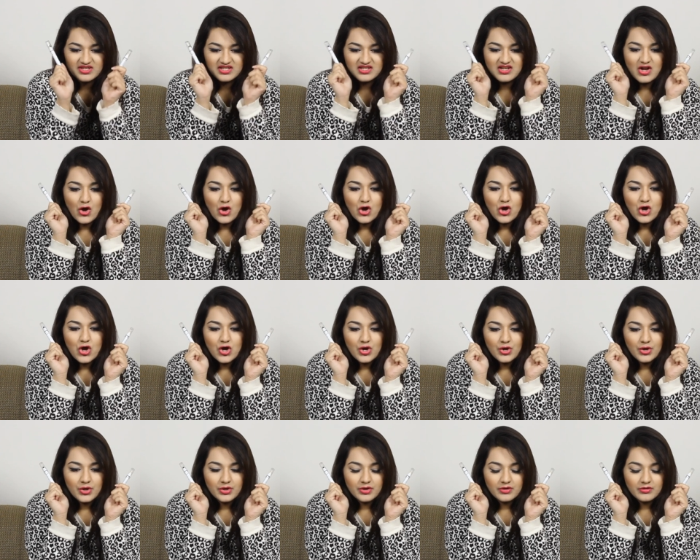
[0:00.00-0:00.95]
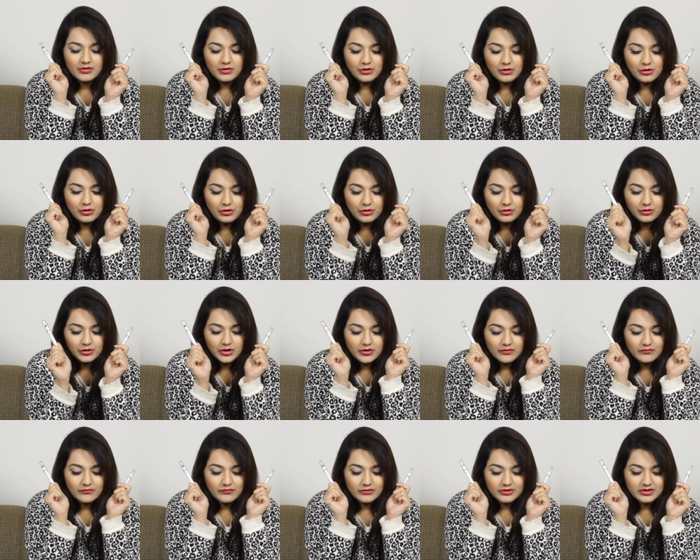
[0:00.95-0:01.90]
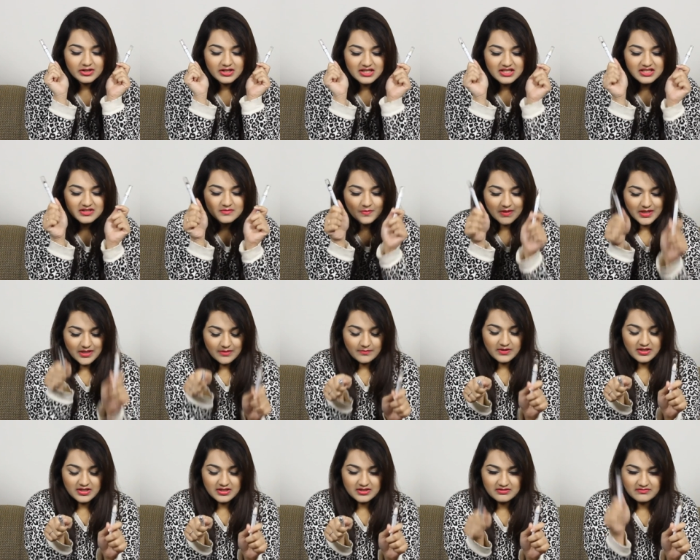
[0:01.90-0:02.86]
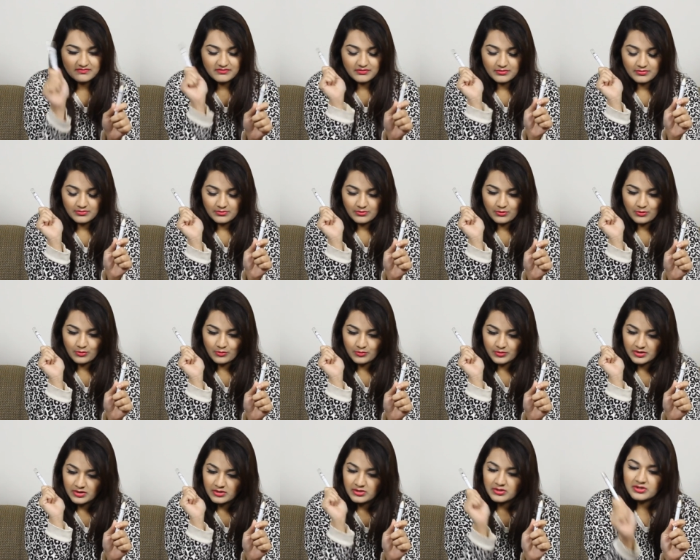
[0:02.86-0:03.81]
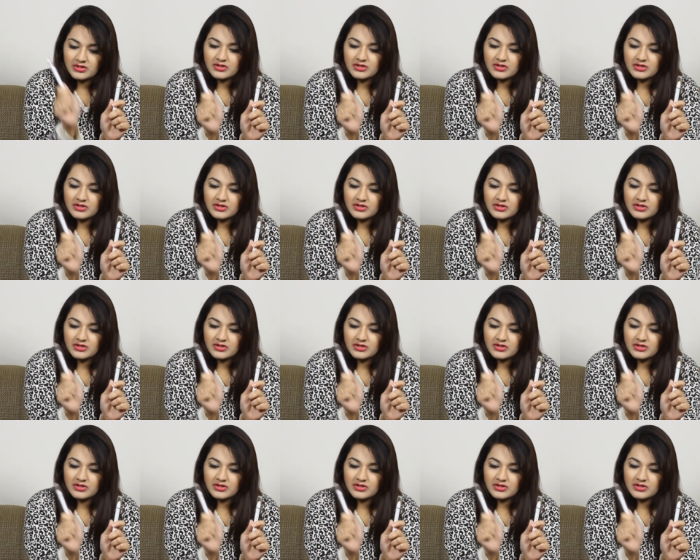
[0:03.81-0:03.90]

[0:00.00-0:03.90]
been looking for these babies for over a